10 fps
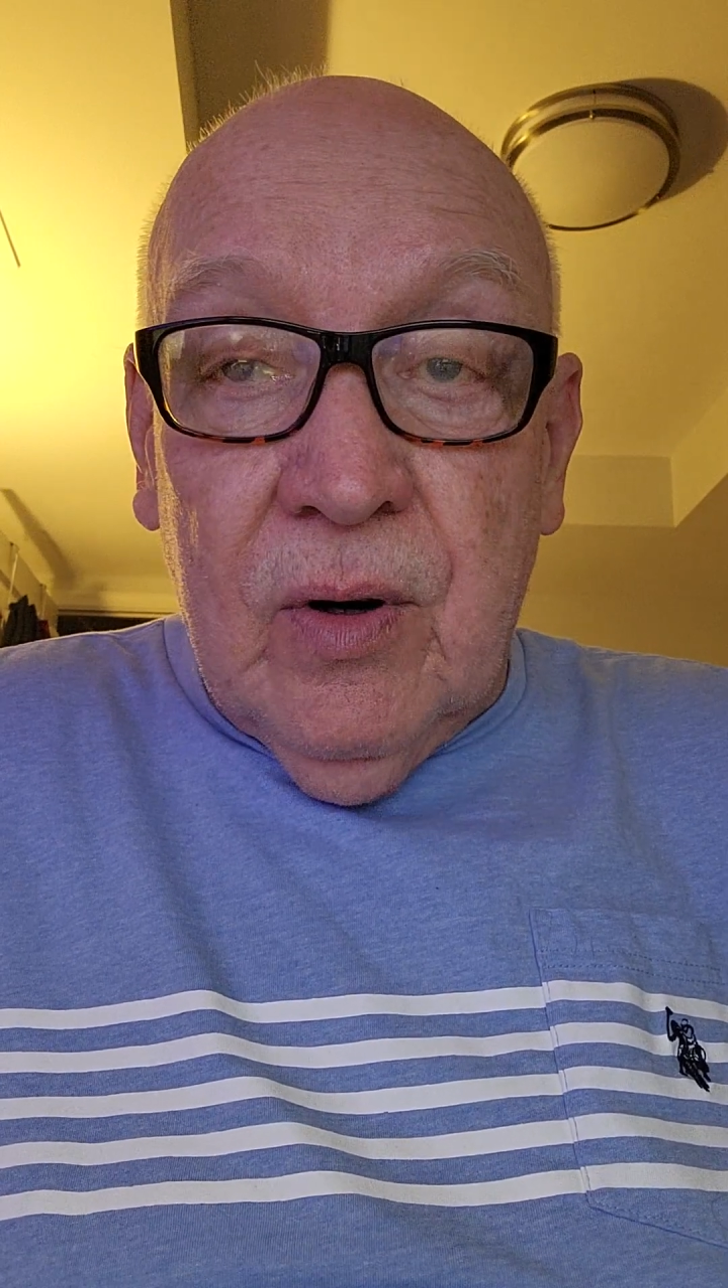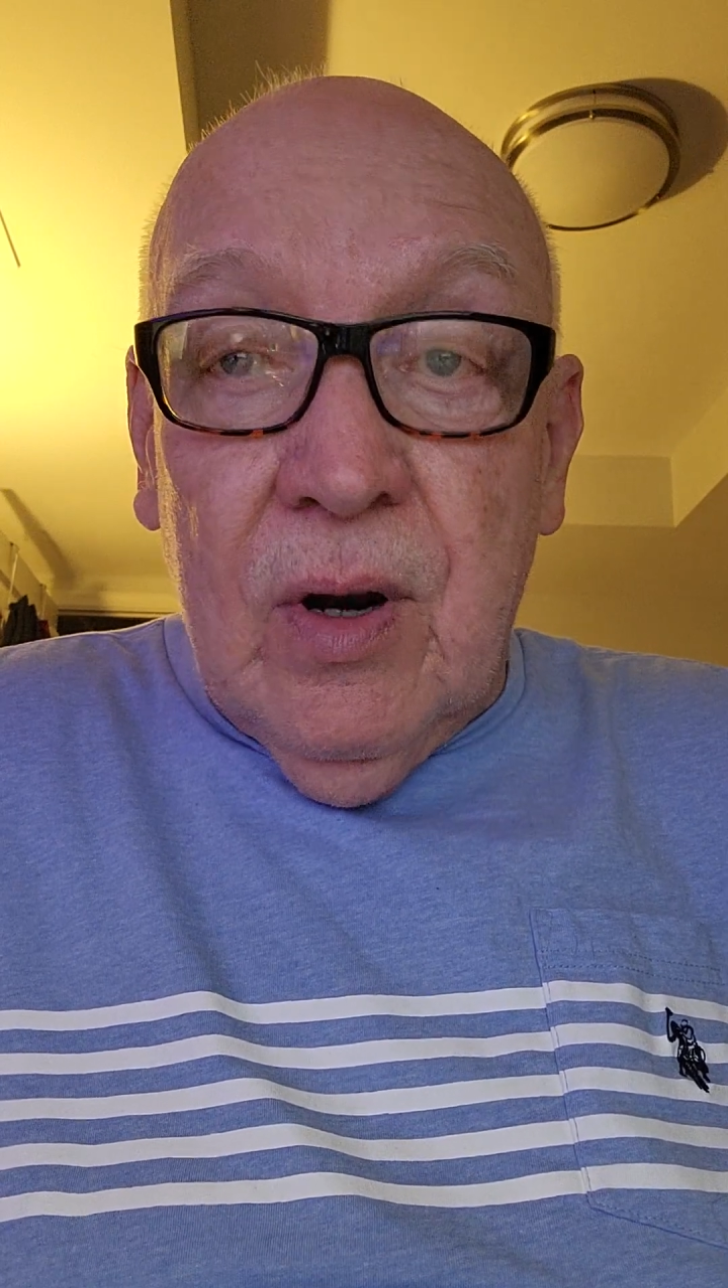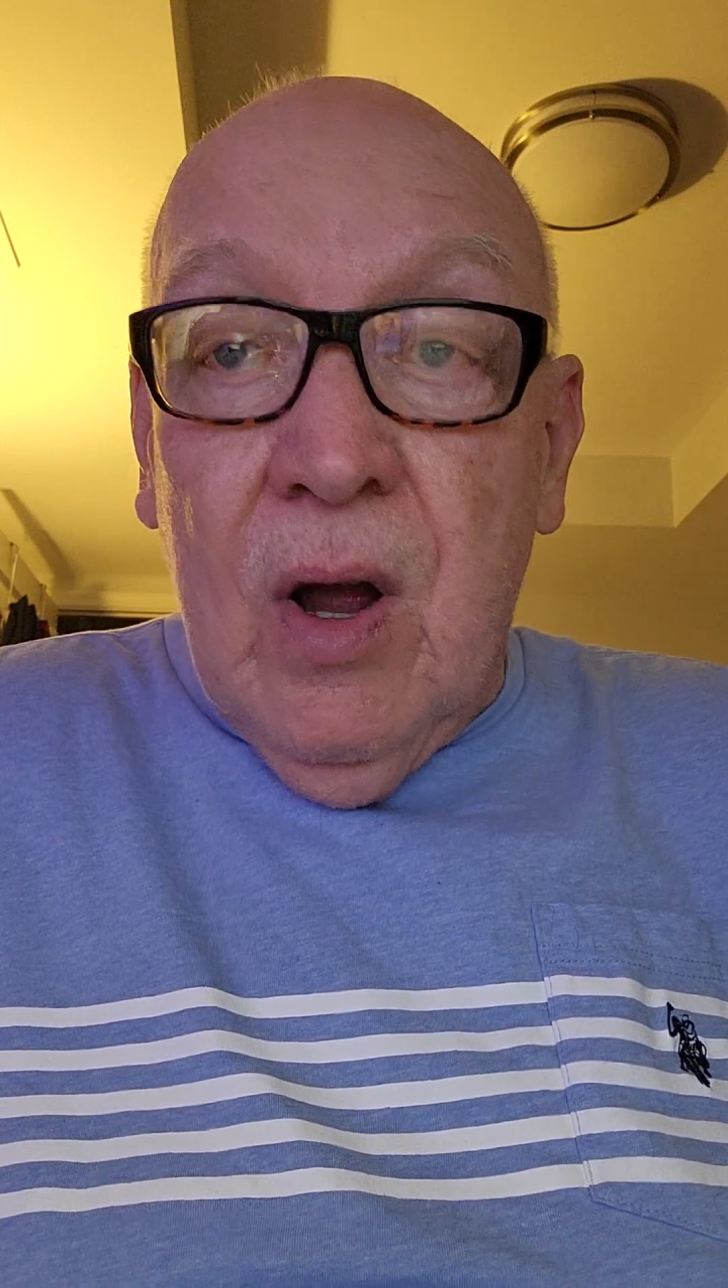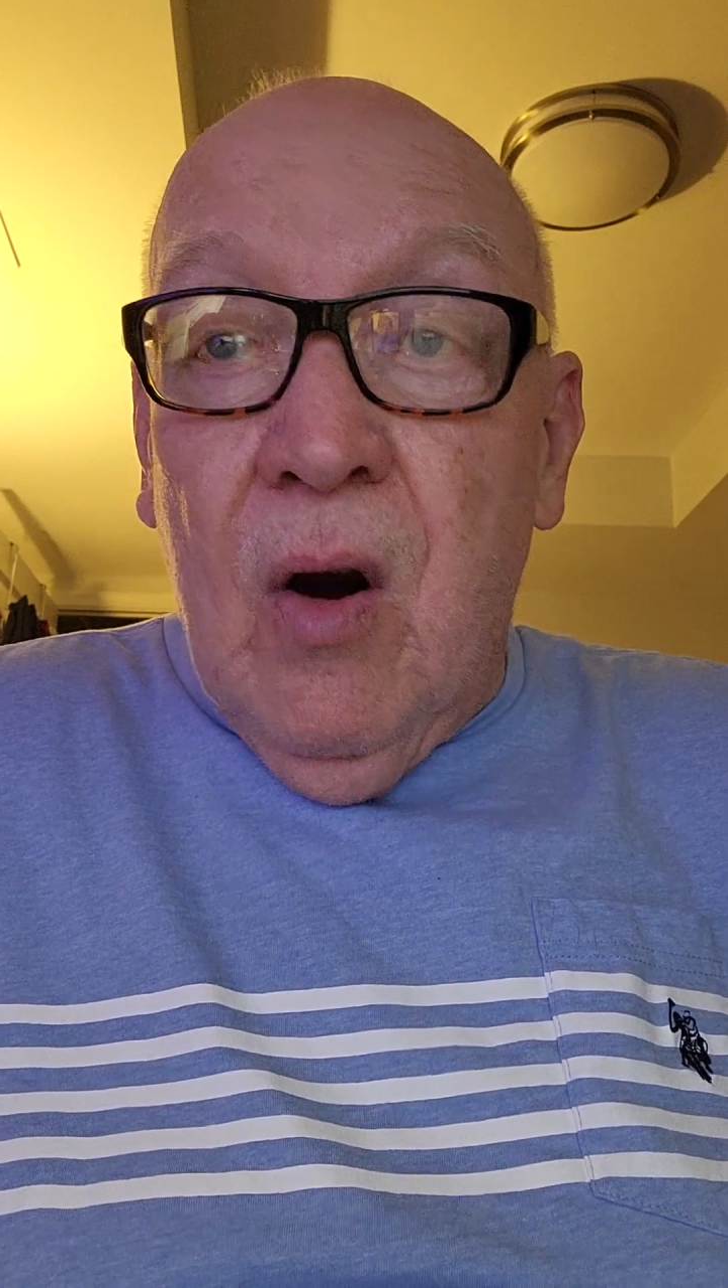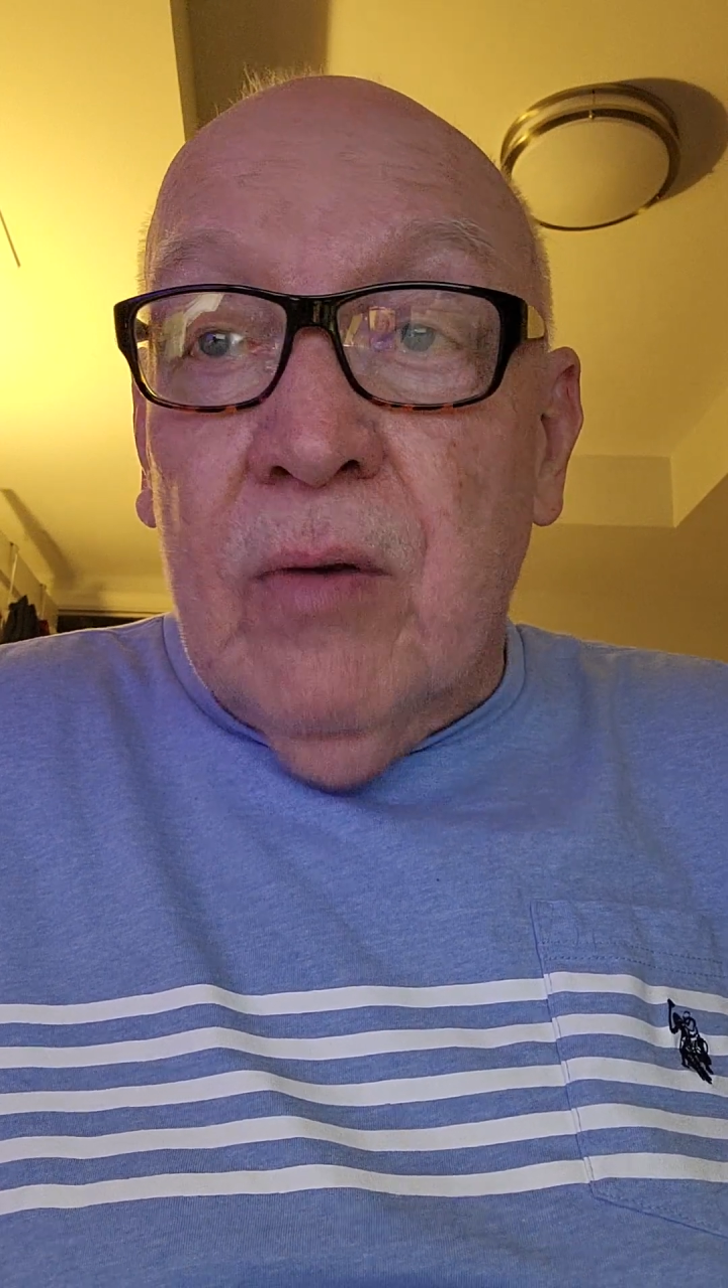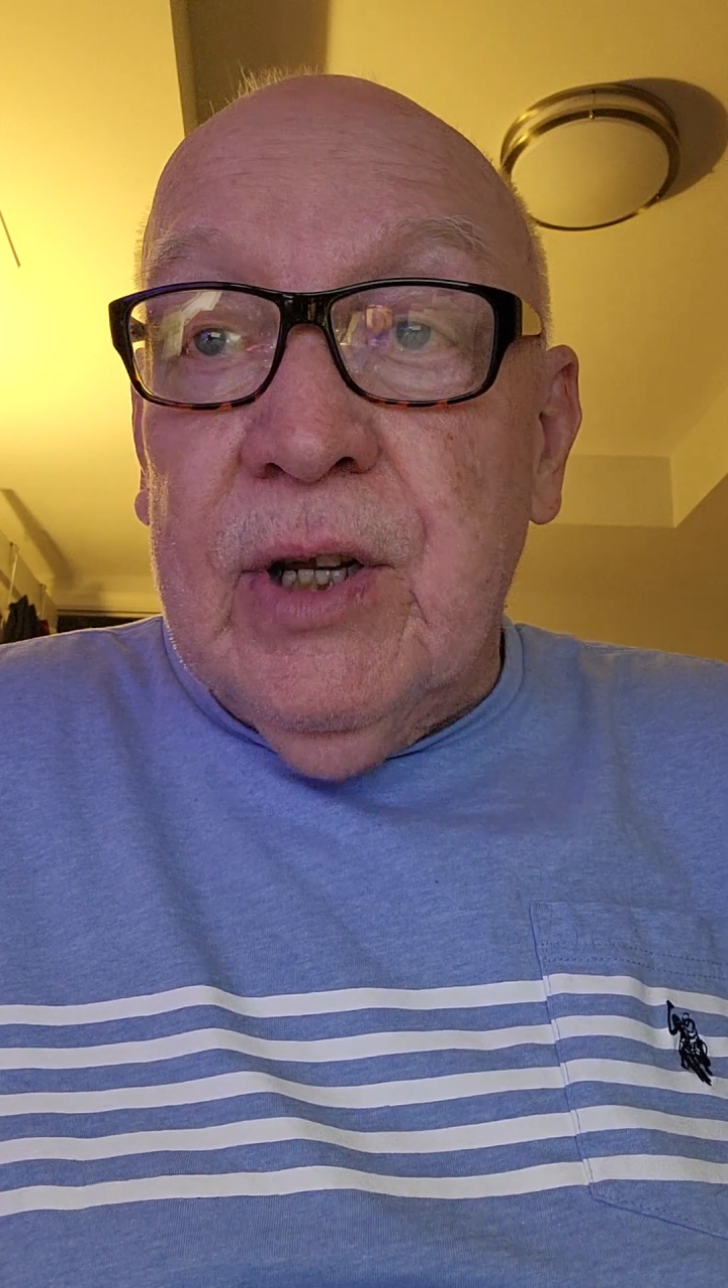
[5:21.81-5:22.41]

or or